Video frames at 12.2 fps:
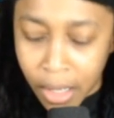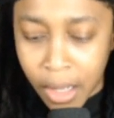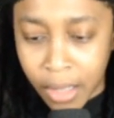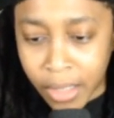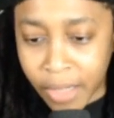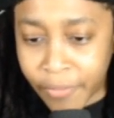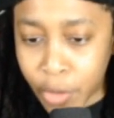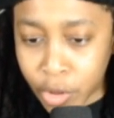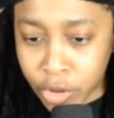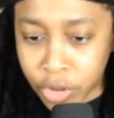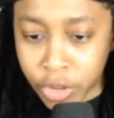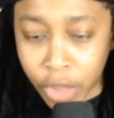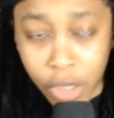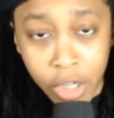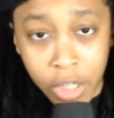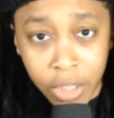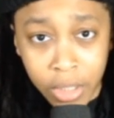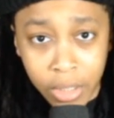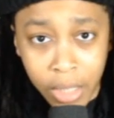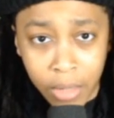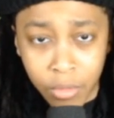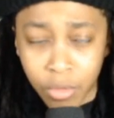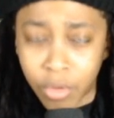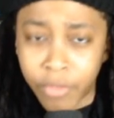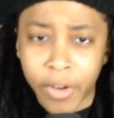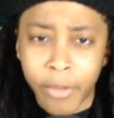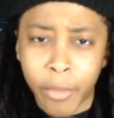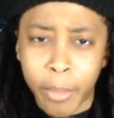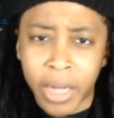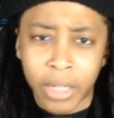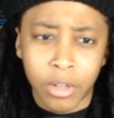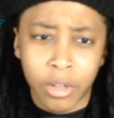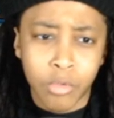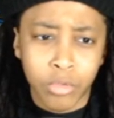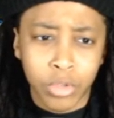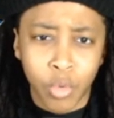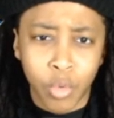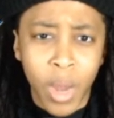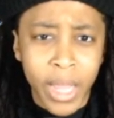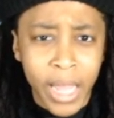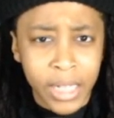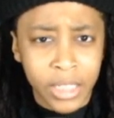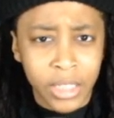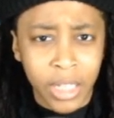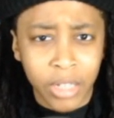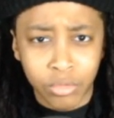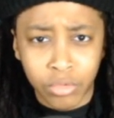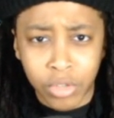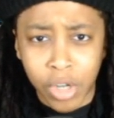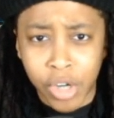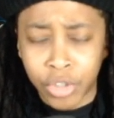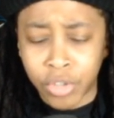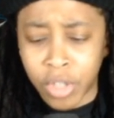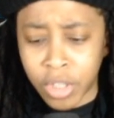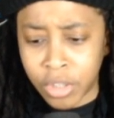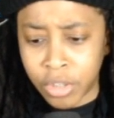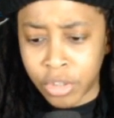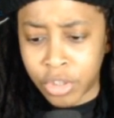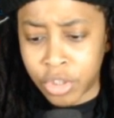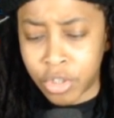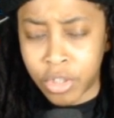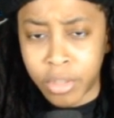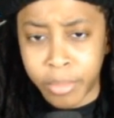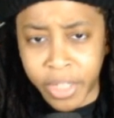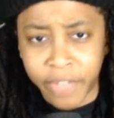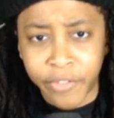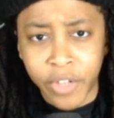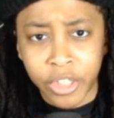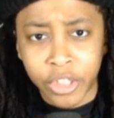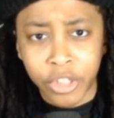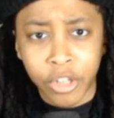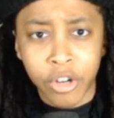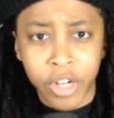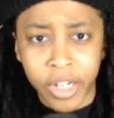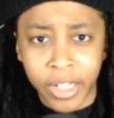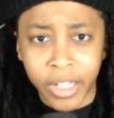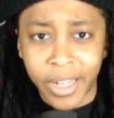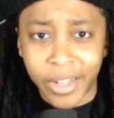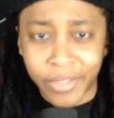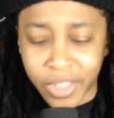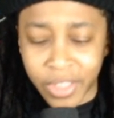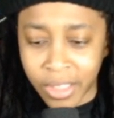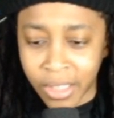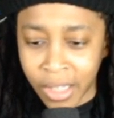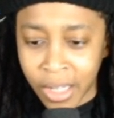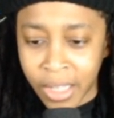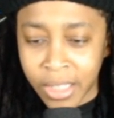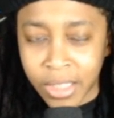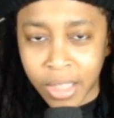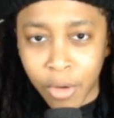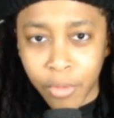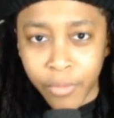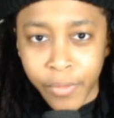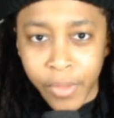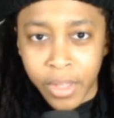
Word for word: Uh, they finished third. I don't know if everybody knows quite how the schedules are structured, but they finished third in the NFC South.